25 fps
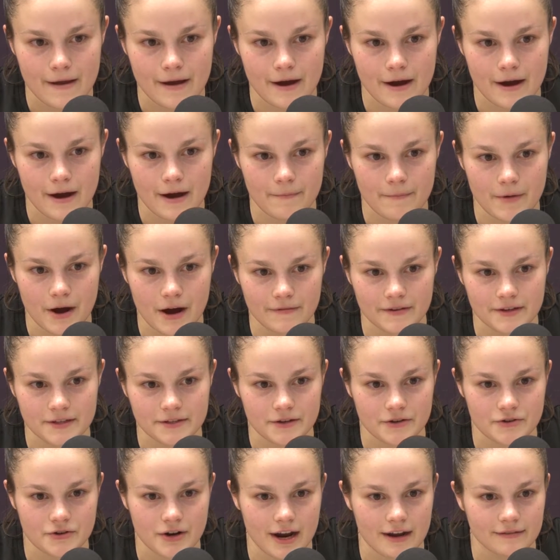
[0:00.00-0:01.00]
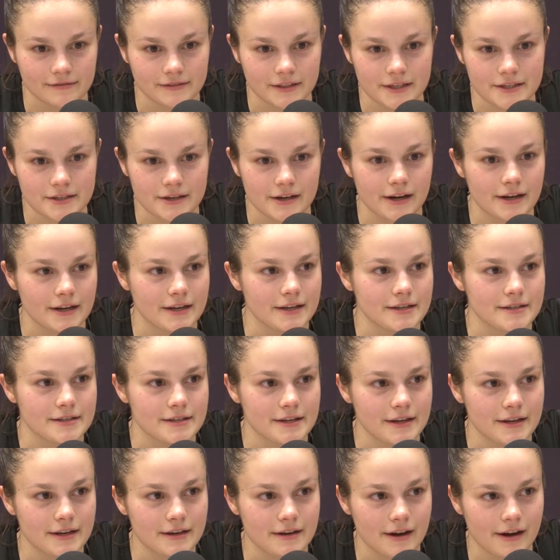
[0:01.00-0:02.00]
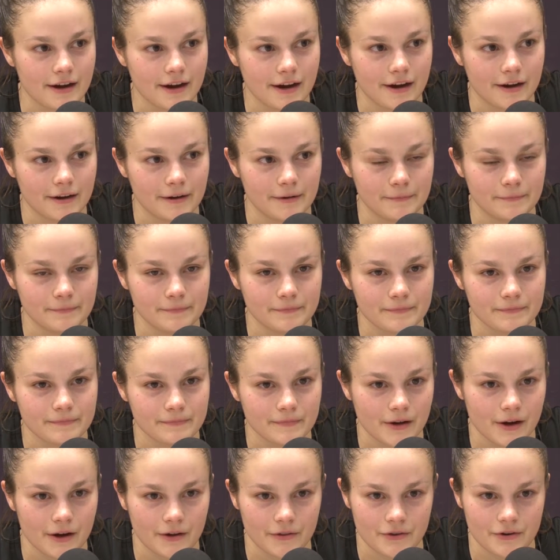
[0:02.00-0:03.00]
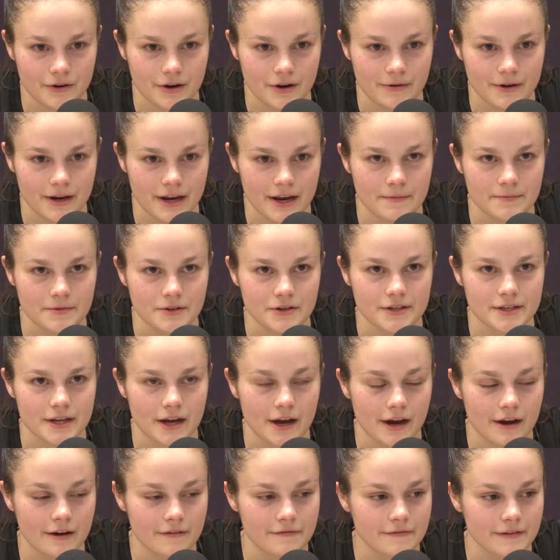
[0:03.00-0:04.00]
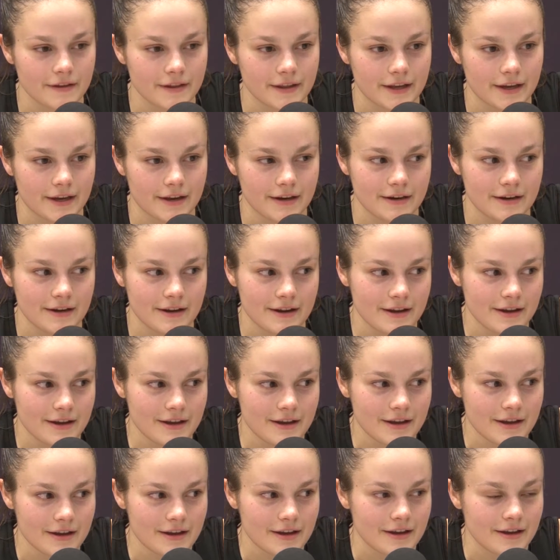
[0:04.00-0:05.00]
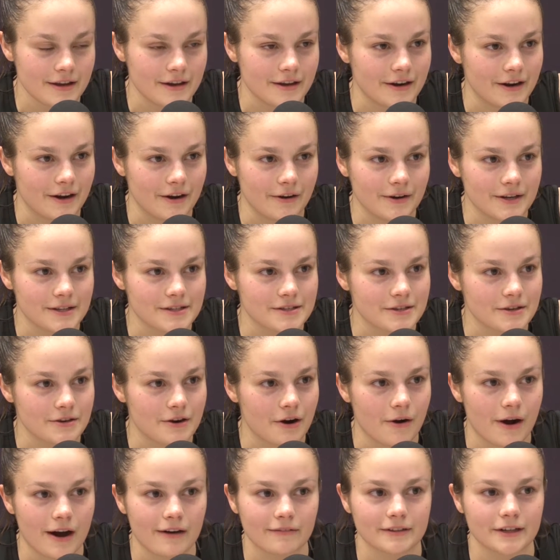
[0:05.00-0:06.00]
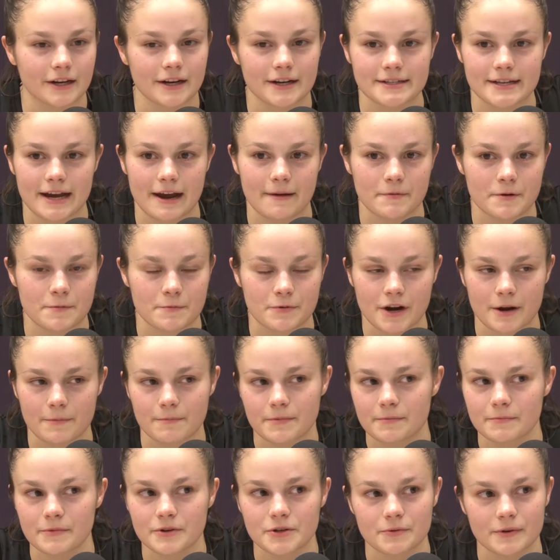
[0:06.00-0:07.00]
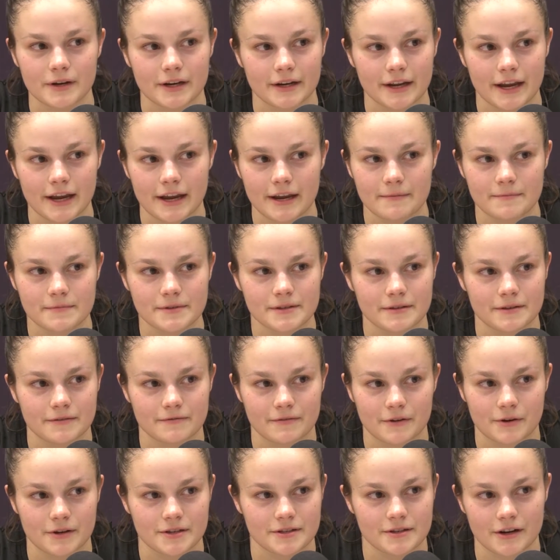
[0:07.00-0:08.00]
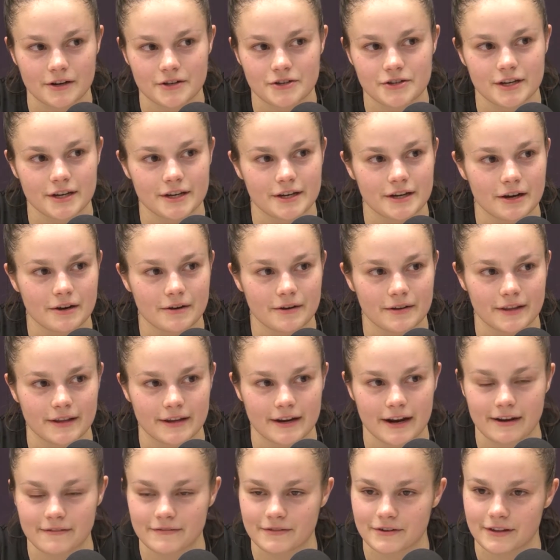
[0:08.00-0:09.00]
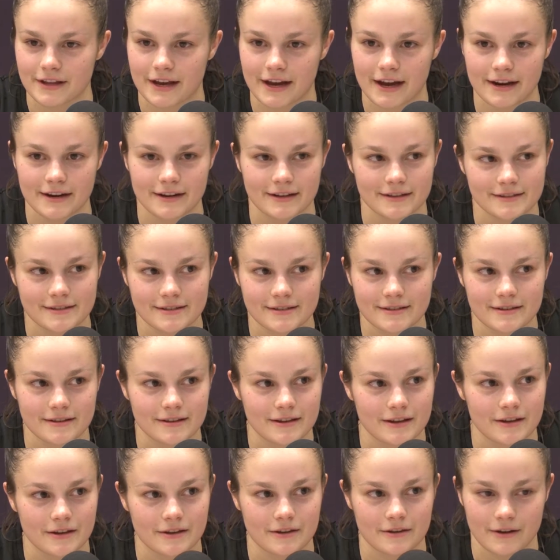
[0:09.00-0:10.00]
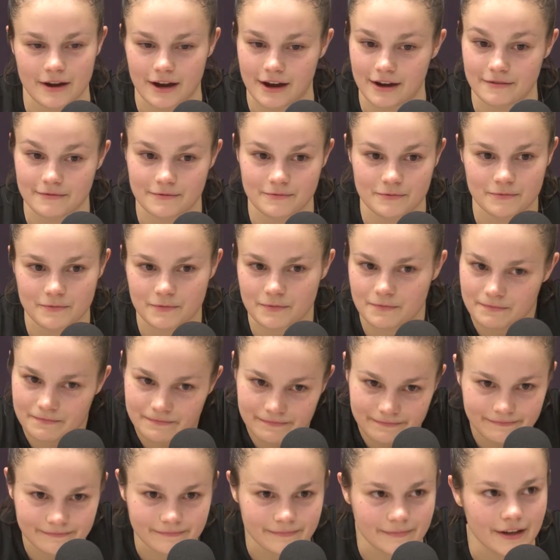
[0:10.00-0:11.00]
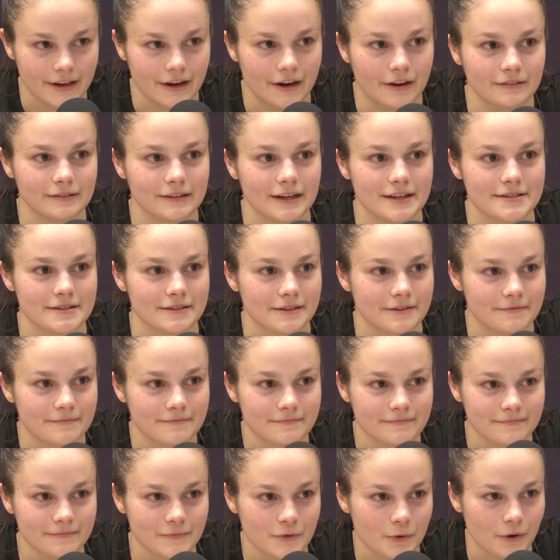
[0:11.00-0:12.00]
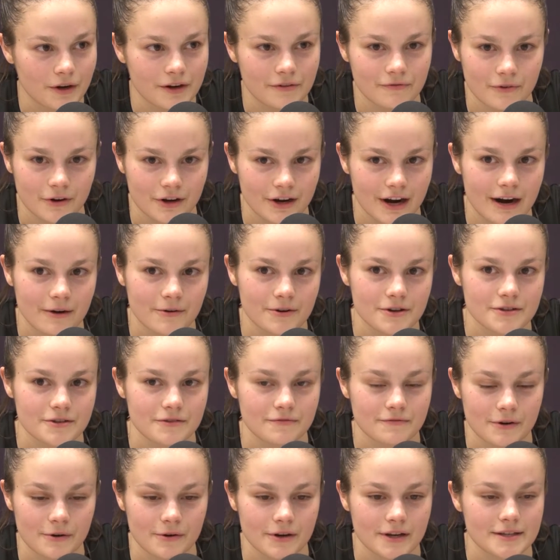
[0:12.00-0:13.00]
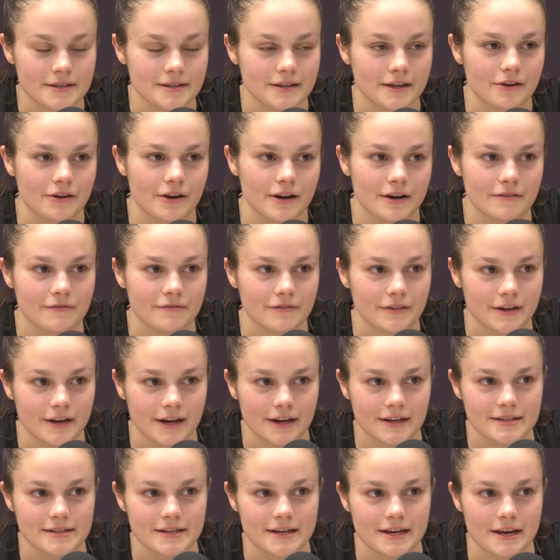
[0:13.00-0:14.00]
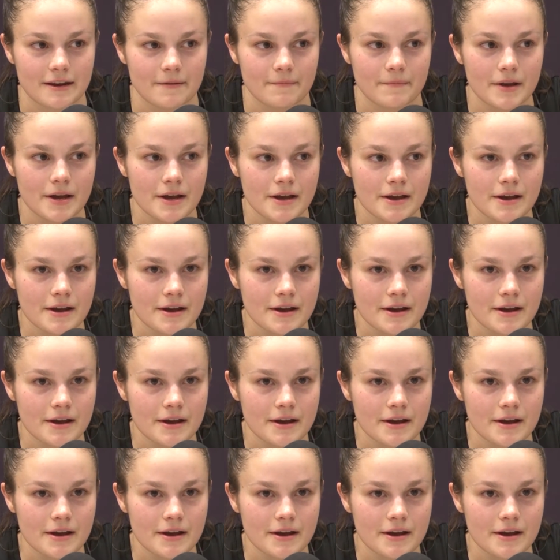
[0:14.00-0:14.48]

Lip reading: Obviously, traveling's not easy. On-the-road games are tough, and then, you know, it's you don't have a lot of time to prep in between games, and you're focused on Chico, and then after that, it's you got, you know, less than 24 hours to focus and get ready for the next team.